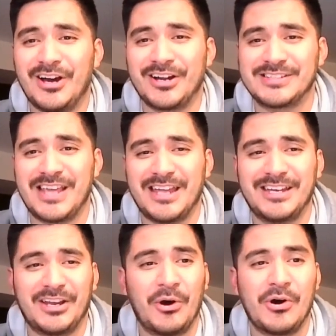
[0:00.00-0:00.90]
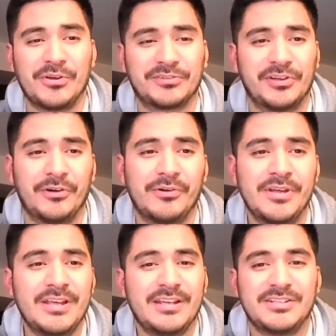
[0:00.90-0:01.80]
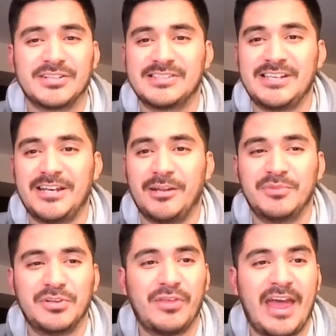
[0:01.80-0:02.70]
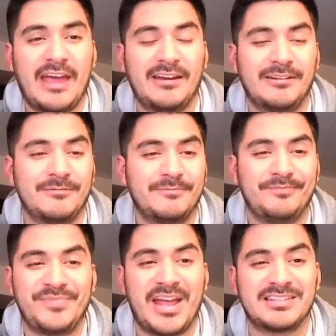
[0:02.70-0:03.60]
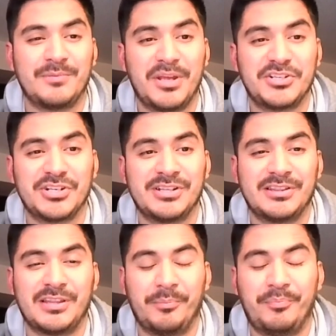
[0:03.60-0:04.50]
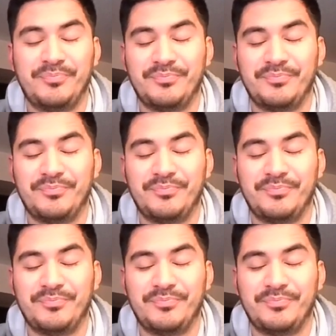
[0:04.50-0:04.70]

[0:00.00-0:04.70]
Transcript: on Ooh. his hand at all. So just seeing him do that, not to mention the